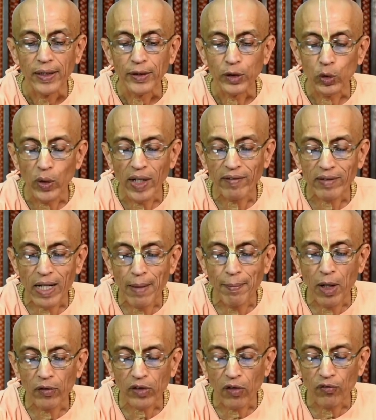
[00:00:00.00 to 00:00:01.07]
You have come
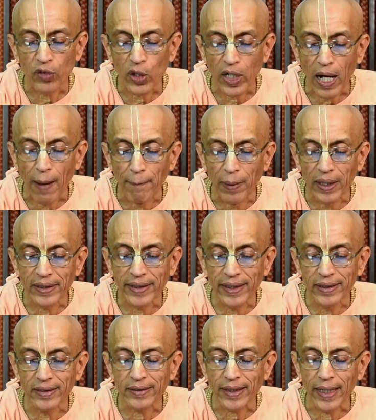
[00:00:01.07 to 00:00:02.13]
out of your
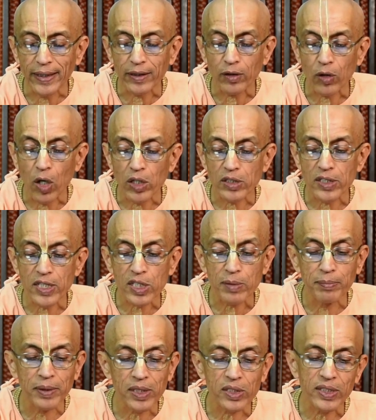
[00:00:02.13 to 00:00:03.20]
abundant and causeless
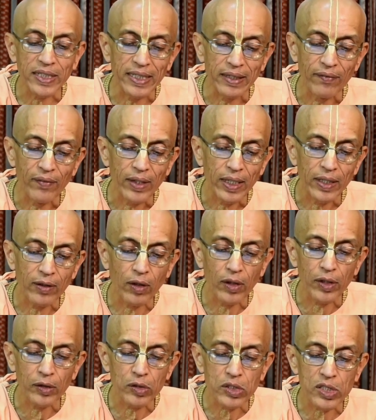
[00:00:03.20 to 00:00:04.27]
mercy in
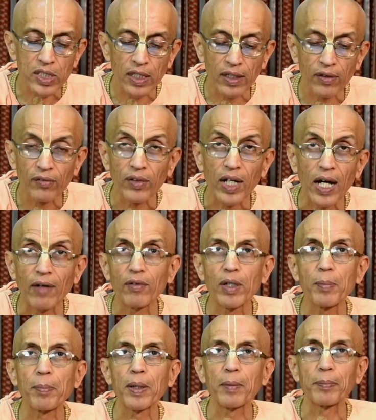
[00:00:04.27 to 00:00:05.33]
order to serve our
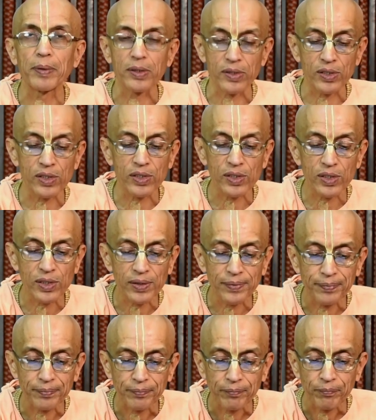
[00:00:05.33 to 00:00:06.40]
purpose,
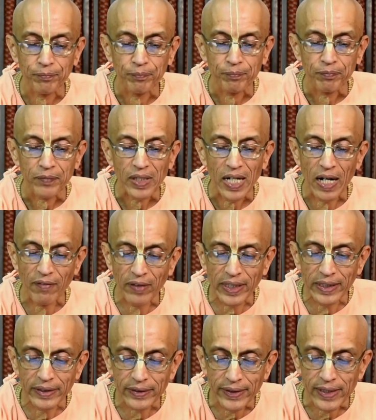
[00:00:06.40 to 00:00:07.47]
our
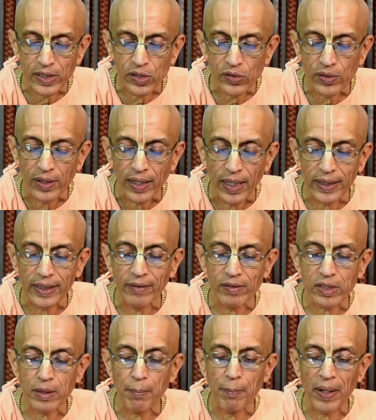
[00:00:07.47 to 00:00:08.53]
interest, and give
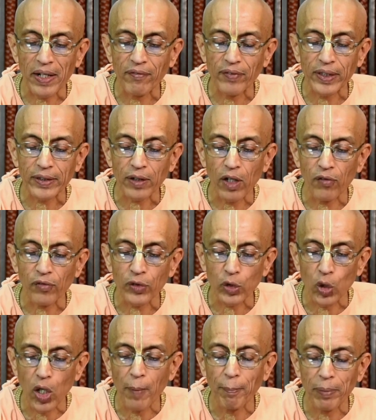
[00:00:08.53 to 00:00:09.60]
us the benefit of
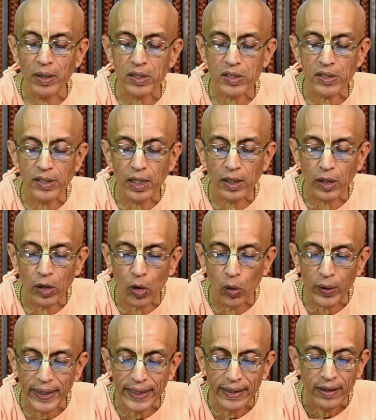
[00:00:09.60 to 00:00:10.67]
your personal
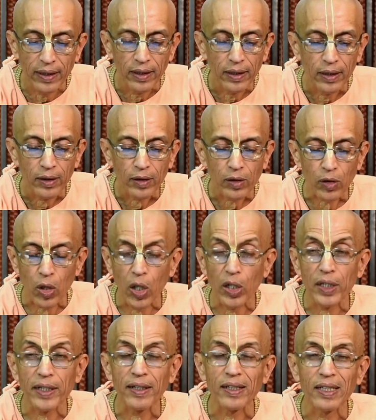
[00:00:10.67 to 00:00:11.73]
glory
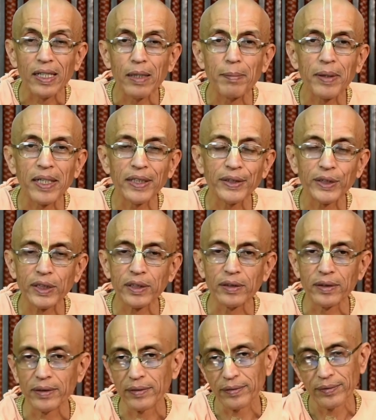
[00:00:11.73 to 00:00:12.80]
called
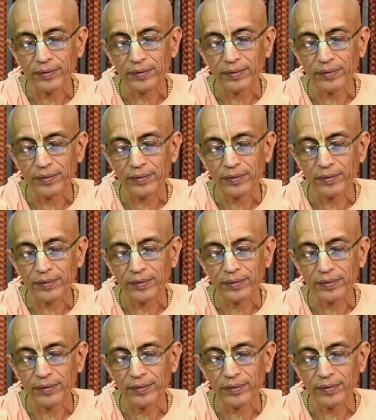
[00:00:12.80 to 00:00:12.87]
liberation.